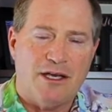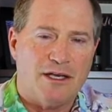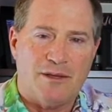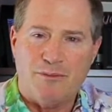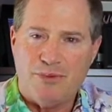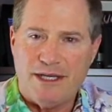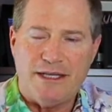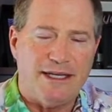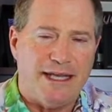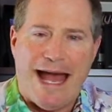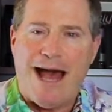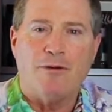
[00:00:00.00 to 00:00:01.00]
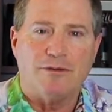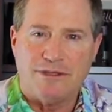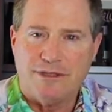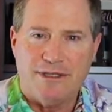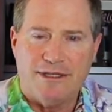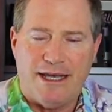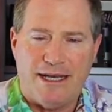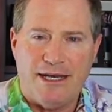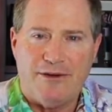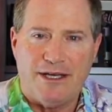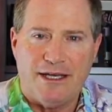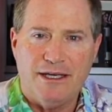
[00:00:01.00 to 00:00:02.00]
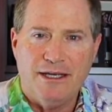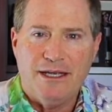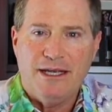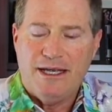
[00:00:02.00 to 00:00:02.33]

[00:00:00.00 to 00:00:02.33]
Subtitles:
completely out in that area,